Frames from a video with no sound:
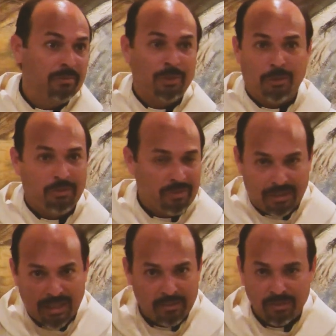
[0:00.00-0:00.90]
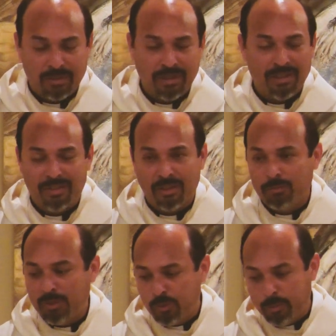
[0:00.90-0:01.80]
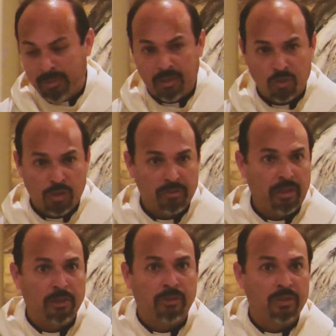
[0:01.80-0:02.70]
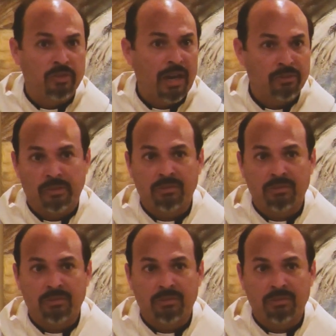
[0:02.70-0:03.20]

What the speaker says: the classic thing, between being a drug dealer and a doctor.